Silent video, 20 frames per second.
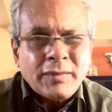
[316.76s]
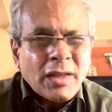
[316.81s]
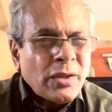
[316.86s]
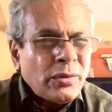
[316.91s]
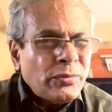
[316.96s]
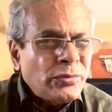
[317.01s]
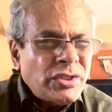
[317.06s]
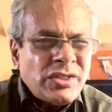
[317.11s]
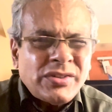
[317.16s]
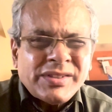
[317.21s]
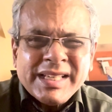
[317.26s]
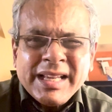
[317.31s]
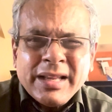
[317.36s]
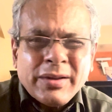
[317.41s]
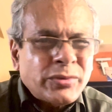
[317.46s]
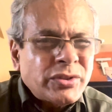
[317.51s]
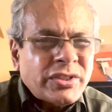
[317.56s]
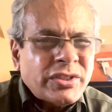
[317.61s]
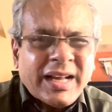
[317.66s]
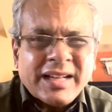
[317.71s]
would
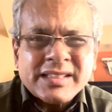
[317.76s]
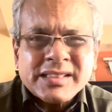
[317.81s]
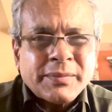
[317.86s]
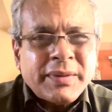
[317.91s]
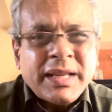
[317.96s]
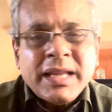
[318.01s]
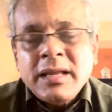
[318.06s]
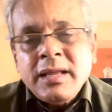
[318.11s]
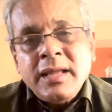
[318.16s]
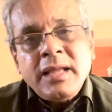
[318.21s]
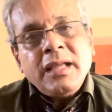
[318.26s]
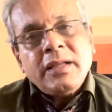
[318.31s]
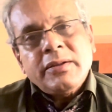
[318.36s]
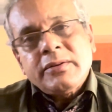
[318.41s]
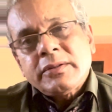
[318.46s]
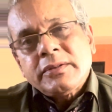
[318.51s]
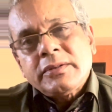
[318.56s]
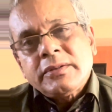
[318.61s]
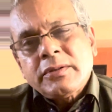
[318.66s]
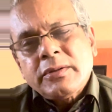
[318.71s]
you ask me,
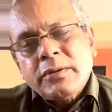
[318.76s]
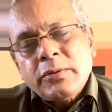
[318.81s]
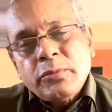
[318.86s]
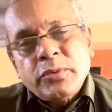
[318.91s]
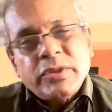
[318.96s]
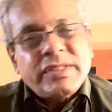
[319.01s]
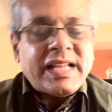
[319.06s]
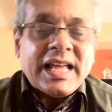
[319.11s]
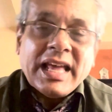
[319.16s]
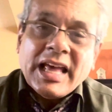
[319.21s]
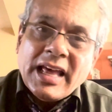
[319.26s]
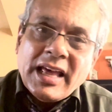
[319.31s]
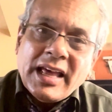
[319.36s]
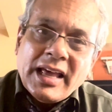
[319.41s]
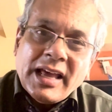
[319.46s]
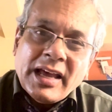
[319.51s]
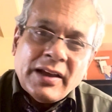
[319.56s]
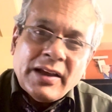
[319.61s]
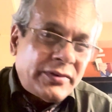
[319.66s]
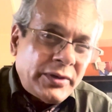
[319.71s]
would
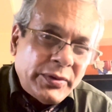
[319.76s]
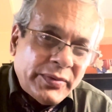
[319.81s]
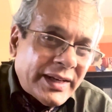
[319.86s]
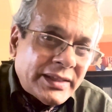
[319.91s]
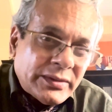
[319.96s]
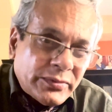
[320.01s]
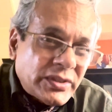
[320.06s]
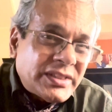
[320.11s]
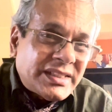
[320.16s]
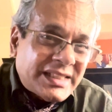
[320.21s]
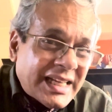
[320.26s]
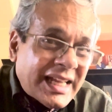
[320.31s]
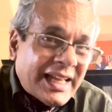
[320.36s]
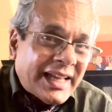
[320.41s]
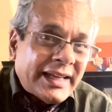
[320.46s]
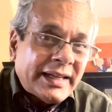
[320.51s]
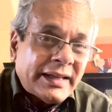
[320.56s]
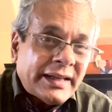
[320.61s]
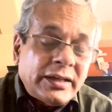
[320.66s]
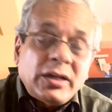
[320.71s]
everyone would
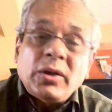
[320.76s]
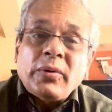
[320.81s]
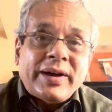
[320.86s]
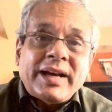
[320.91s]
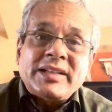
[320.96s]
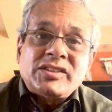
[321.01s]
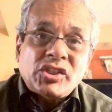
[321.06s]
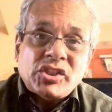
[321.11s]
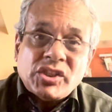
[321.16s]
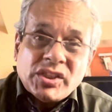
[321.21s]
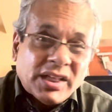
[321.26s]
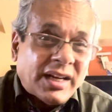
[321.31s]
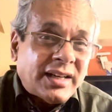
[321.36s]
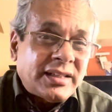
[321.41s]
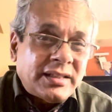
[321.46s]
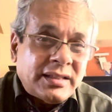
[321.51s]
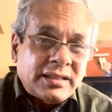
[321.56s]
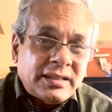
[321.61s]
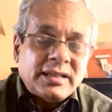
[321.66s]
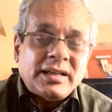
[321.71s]
die? No, a
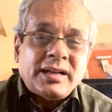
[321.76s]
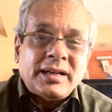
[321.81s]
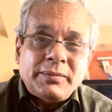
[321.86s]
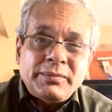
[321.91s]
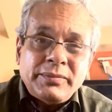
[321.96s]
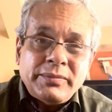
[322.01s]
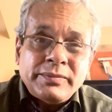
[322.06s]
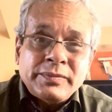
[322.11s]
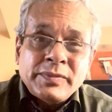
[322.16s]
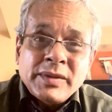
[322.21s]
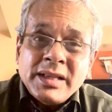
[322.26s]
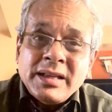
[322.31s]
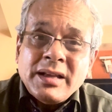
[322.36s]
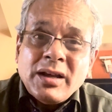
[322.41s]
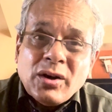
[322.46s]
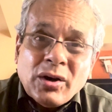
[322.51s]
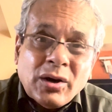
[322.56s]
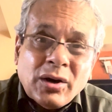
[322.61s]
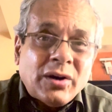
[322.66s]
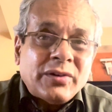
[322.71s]
chunk
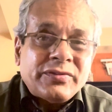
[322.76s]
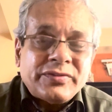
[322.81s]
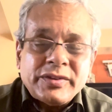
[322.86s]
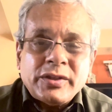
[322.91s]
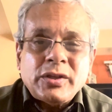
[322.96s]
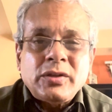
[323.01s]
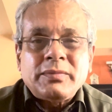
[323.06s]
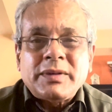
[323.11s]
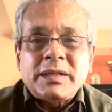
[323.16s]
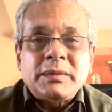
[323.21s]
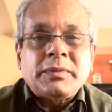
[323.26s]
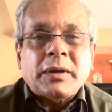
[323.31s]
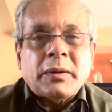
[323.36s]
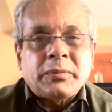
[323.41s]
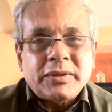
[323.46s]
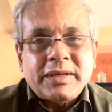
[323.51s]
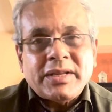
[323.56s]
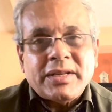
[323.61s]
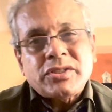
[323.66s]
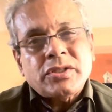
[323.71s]
of human
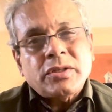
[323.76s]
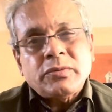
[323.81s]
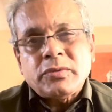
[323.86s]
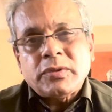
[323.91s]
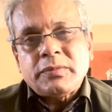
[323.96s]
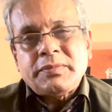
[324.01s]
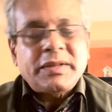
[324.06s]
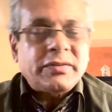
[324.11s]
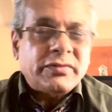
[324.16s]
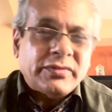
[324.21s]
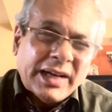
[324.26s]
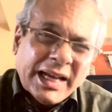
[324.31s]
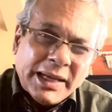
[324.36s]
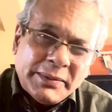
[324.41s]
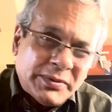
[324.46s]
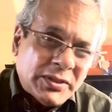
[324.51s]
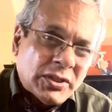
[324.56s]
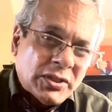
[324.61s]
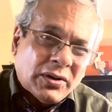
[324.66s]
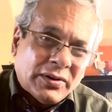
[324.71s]
population would be
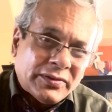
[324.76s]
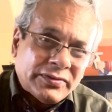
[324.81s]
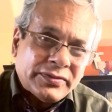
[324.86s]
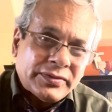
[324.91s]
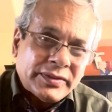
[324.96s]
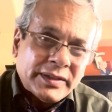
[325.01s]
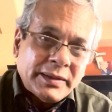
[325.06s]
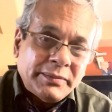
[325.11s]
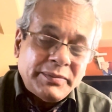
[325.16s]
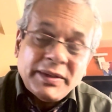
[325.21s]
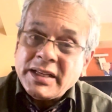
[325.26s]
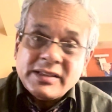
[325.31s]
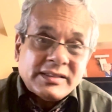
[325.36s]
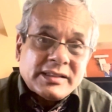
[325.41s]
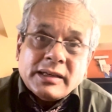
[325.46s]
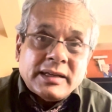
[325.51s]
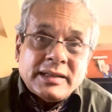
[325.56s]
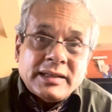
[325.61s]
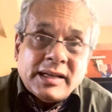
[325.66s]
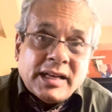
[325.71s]
wiped off,
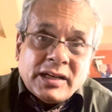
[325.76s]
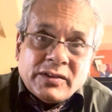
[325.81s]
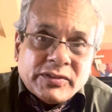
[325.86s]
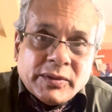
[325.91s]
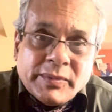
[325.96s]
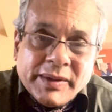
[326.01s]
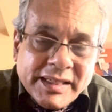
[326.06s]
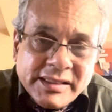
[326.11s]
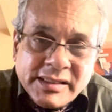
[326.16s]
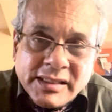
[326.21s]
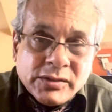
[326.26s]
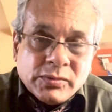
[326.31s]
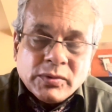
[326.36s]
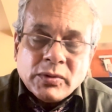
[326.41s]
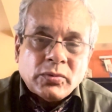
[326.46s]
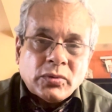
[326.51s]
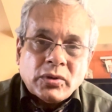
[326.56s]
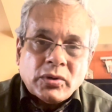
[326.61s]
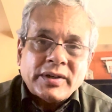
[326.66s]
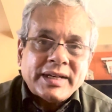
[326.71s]
because none of the medicines
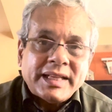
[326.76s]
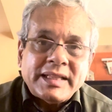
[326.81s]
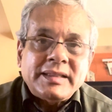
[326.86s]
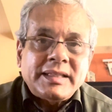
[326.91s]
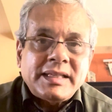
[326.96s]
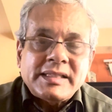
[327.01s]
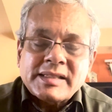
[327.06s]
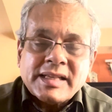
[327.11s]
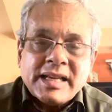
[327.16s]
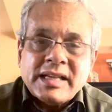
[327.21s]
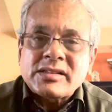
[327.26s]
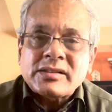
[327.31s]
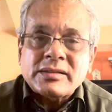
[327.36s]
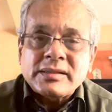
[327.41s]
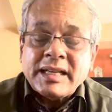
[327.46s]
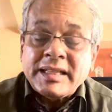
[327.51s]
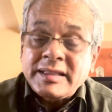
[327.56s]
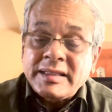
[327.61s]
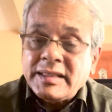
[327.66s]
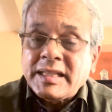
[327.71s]
will work in this case,
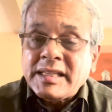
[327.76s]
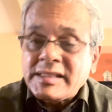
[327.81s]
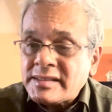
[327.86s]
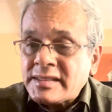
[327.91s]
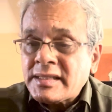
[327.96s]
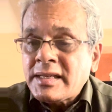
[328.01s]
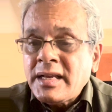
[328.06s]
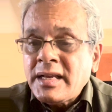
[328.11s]
in these